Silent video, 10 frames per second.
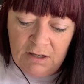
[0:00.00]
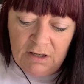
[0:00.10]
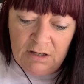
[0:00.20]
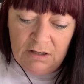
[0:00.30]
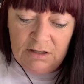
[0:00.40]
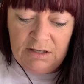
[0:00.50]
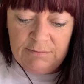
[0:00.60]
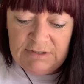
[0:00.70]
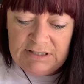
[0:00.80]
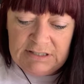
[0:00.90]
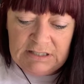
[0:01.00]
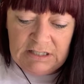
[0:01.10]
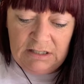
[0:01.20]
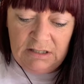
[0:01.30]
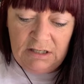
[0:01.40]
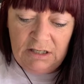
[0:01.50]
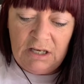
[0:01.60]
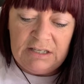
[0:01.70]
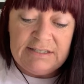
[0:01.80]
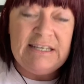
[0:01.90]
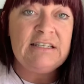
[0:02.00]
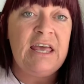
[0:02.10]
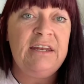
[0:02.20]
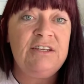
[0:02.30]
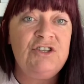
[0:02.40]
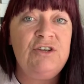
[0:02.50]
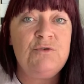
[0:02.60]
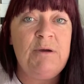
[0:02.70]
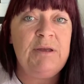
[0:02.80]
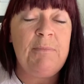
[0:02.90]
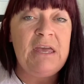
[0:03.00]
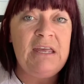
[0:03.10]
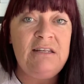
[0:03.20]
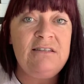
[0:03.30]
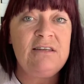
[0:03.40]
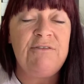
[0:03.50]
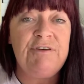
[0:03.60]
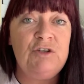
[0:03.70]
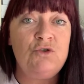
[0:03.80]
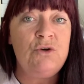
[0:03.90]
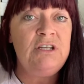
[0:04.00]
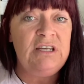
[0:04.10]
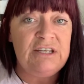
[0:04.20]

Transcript: and don't spend, and that's fine too,